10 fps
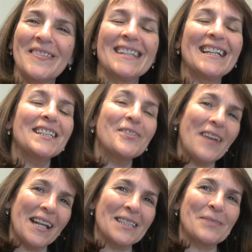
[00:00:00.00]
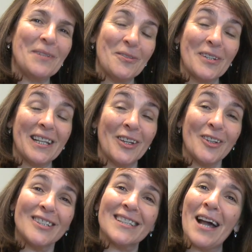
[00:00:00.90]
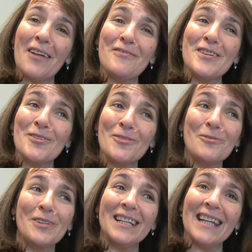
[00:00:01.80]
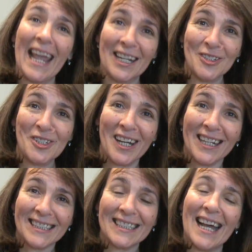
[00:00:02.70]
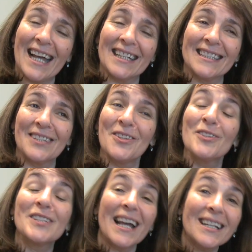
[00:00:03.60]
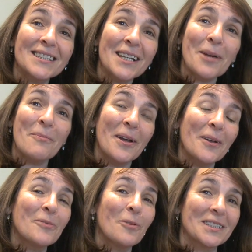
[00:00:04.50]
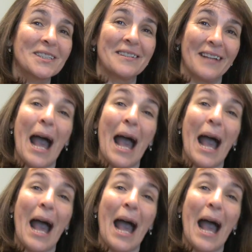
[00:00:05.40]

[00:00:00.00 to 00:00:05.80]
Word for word: Today's event's been really good. I feel really energised and enthusiastic about what's